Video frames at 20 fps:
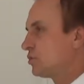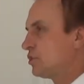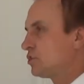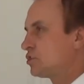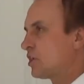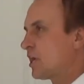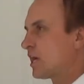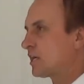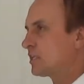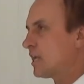you
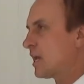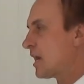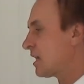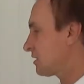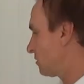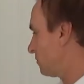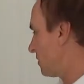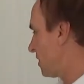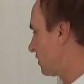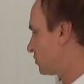check
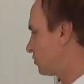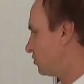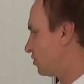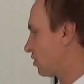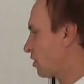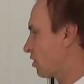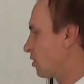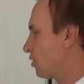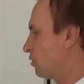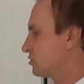that to make sure it
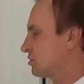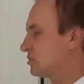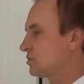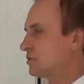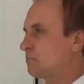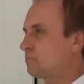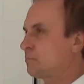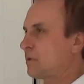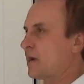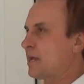closes
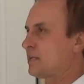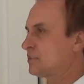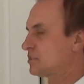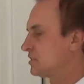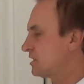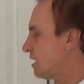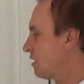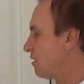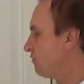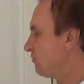it by
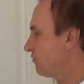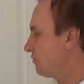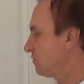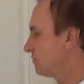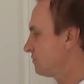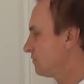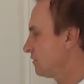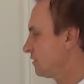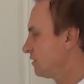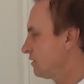itself,
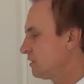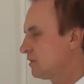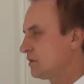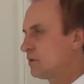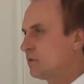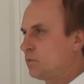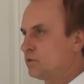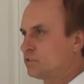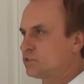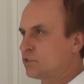
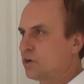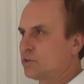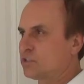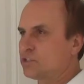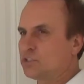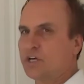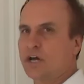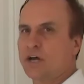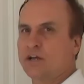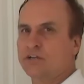which ours
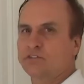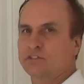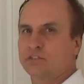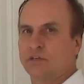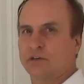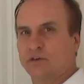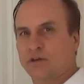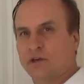does.